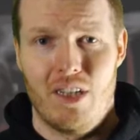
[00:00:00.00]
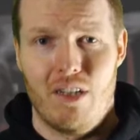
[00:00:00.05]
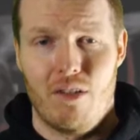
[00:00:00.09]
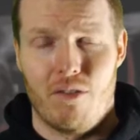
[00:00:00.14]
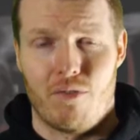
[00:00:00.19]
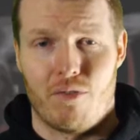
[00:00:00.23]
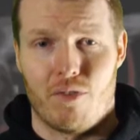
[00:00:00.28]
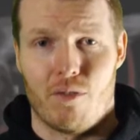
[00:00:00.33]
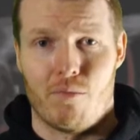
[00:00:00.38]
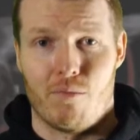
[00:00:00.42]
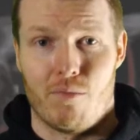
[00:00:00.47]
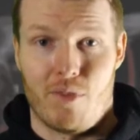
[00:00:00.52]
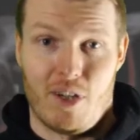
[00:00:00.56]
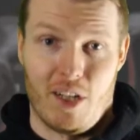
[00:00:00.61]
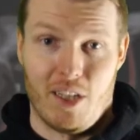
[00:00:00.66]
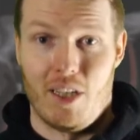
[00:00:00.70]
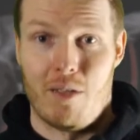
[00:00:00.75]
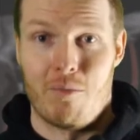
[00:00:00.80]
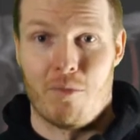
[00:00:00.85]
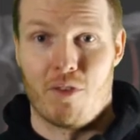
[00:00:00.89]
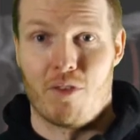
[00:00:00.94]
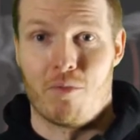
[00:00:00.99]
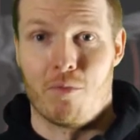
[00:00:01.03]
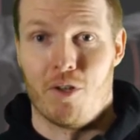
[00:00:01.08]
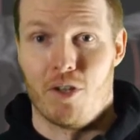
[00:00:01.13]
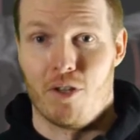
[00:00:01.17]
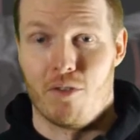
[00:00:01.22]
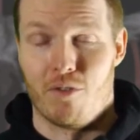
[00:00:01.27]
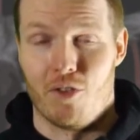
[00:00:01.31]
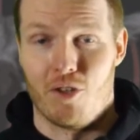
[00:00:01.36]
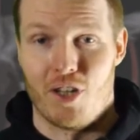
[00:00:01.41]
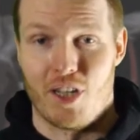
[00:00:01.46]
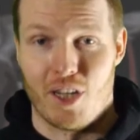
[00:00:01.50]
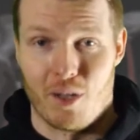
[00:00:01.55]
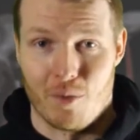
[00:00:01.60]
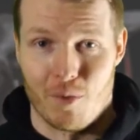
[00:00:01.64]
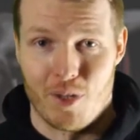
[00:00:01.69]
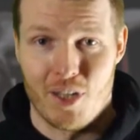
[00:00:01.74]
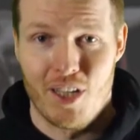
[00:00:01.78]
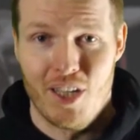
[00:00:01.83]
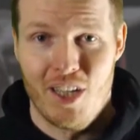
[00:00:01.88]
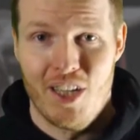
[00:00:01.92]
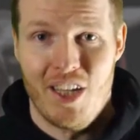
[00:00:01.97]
from a layman's point of view anyway.